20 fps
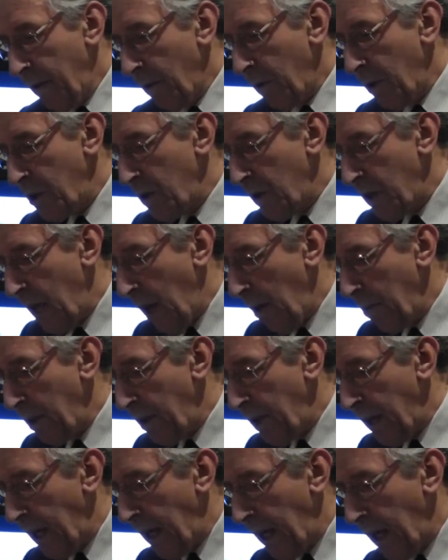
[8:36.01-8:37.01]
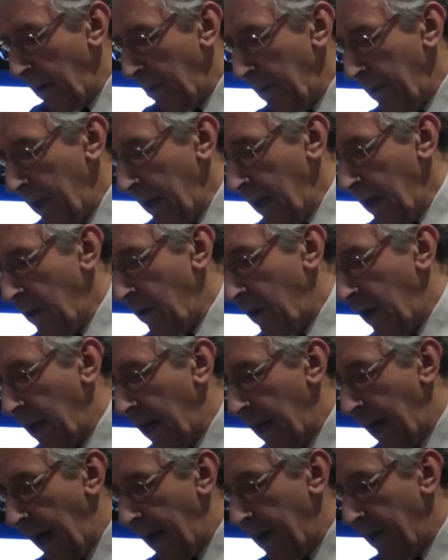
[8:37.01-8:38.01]
we should now be thinking, looking
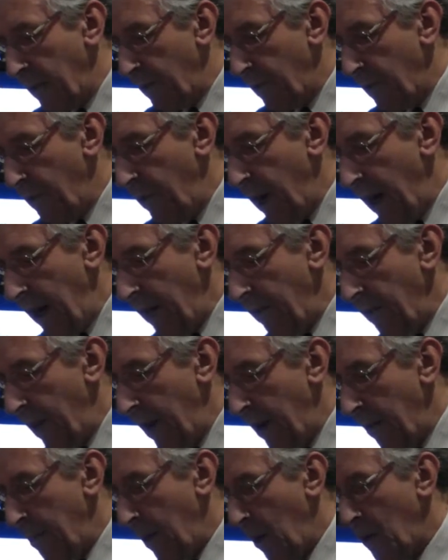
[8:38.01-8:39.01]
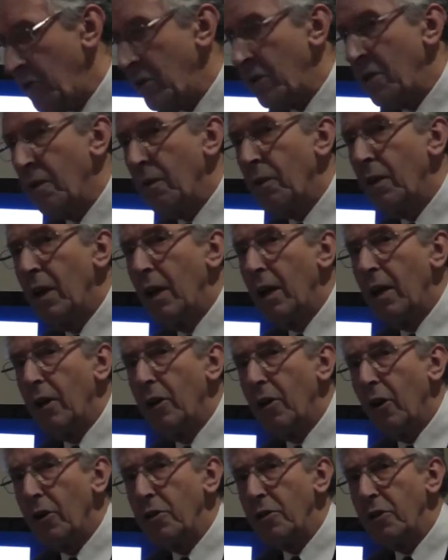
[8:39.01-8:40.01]
again at very, very positive
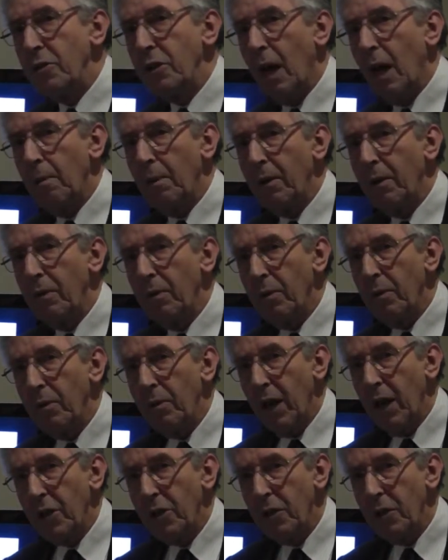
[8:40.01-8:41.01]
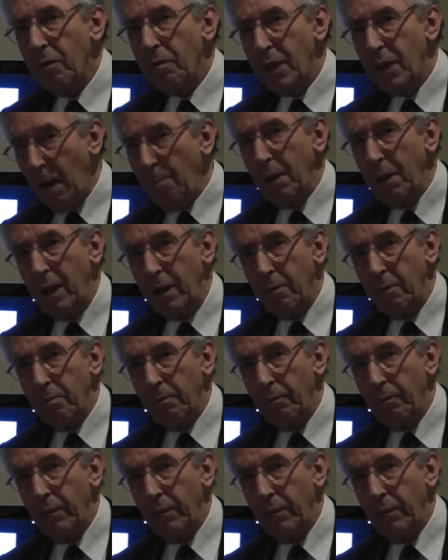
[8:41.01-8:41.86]
noises coming from the direction of Dublin,